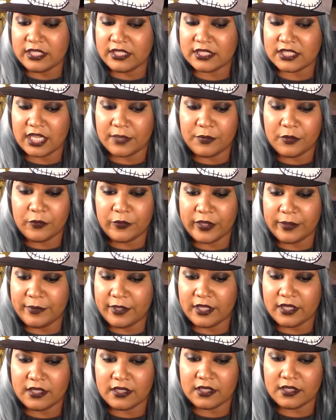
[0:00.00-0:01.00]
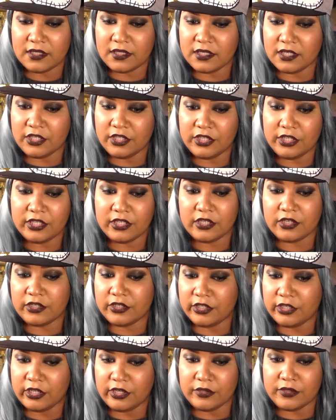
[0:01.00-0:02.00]
these type of women, the good,
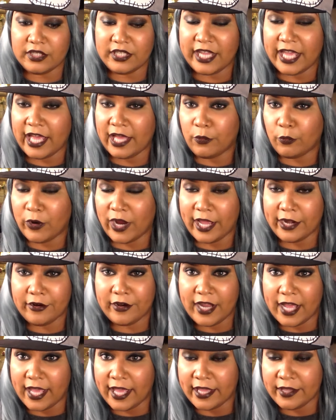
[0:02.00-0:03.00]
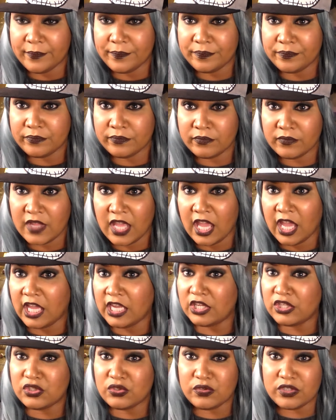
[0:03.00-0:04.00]
you know, the die, ride or die.
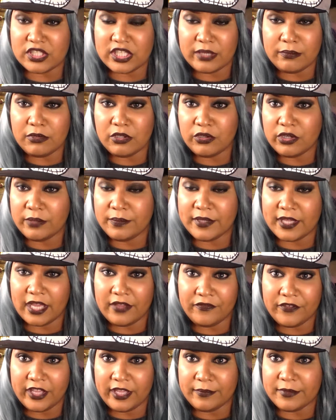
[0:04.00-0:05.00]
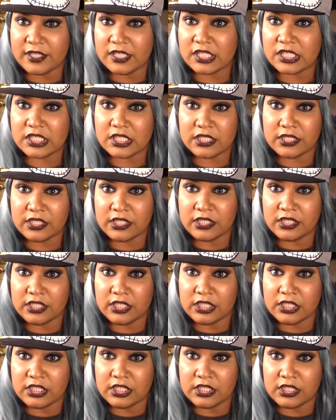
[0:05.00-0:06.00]
And as soon as they blew up and got famous,
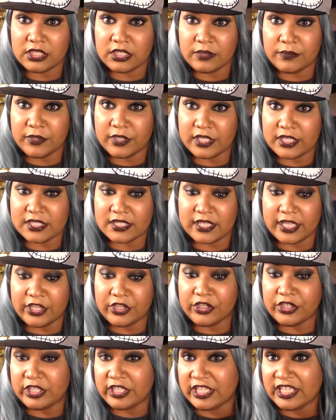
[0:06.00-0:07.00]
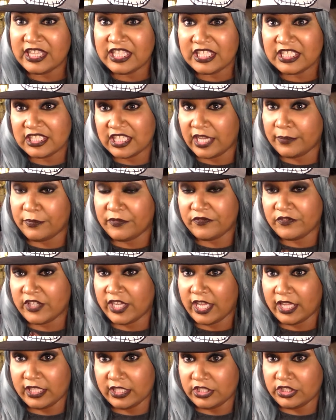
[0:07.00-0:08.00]
because they couldn't get these type of
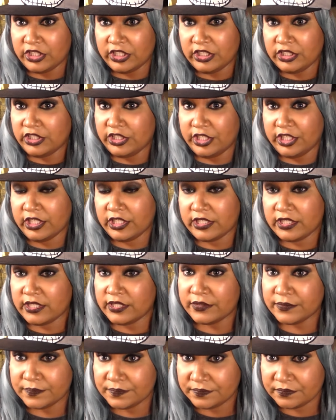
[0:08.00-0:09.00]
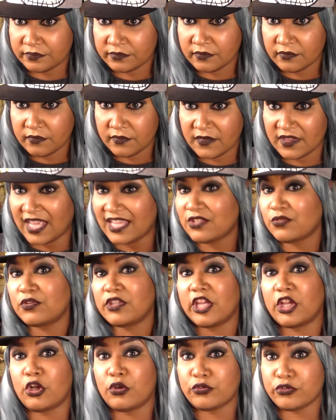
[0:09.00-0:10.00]
challenging chicks, that's
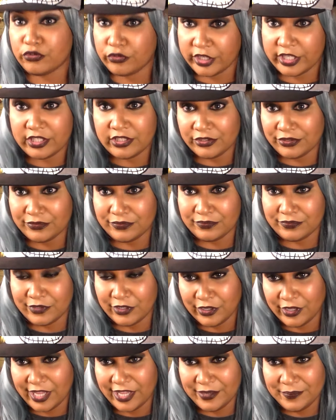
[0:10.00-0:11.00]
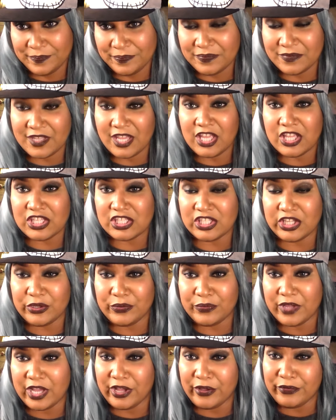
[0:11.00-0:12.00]
what they go straight to, okay?
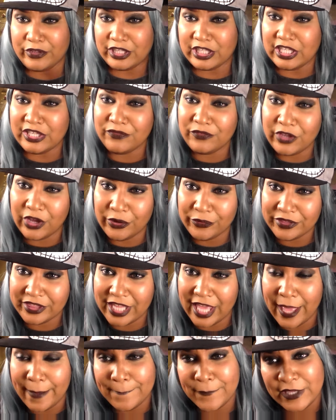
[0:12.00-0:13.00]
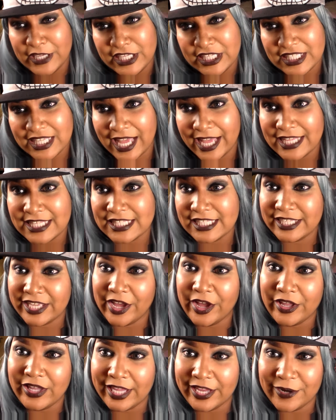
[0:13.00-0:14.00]
So I will leave y'all with that. Peace. I'll see
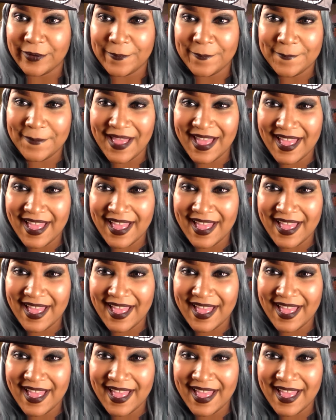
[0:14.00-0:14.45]
y'all later.